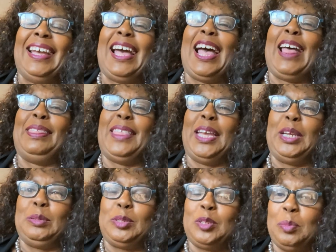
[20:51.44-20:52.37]
I thank
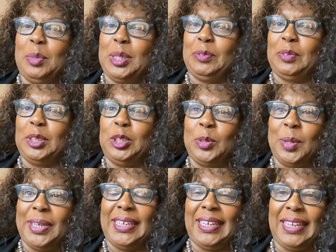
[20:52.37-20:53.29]
you so much for
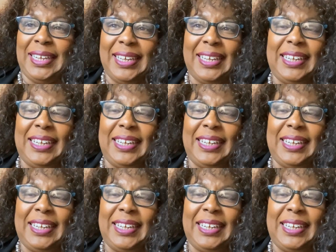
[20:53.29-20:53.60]
joining in.